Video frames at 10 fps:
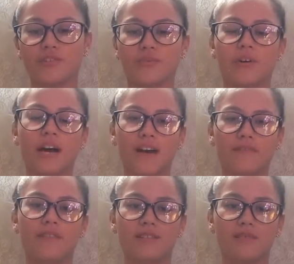you will
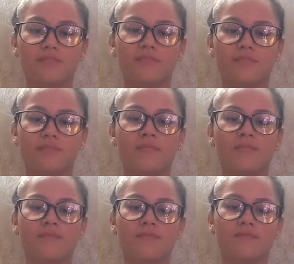have this
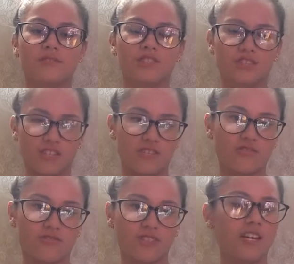
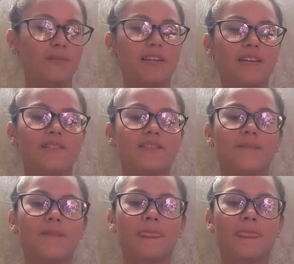gestational diabetes.